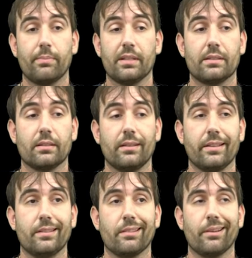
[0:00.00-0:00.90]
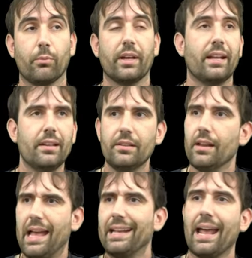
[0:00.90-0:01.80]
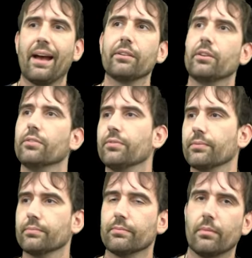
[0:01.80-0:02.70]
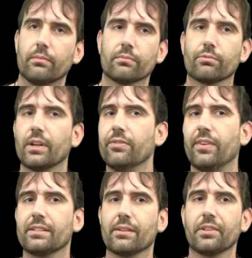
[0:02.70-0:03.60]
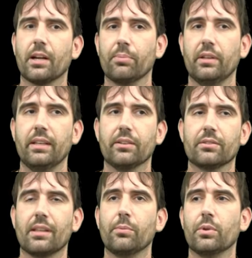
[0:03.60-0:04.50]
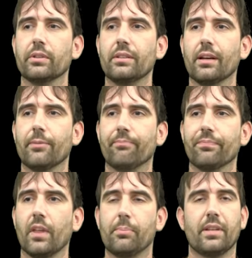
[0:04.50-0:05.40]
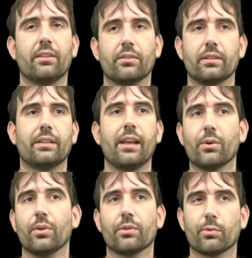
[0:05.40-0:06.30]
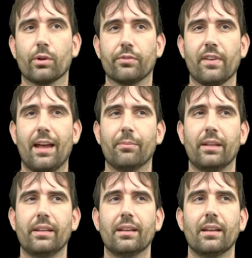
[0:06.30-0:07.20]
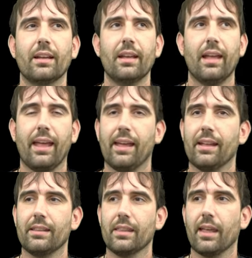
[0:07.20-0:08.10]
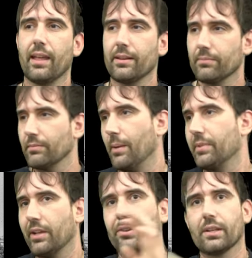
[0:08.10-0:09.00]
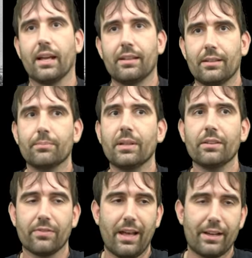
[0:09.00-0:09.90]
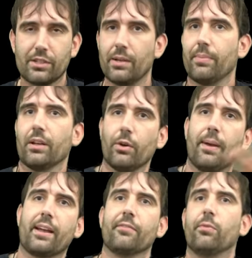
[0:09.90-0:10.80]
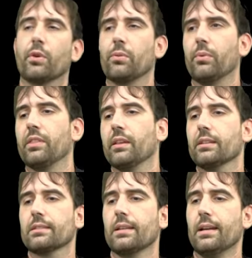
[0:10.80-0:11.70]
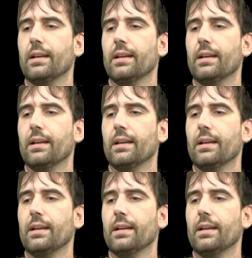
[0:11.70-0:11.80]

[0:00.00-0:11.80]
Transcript: Basically, uh, went in and out of refits every couple of years. They would uh, update her to take on the royal family, and then update her again to be flagship and go back and forth with this.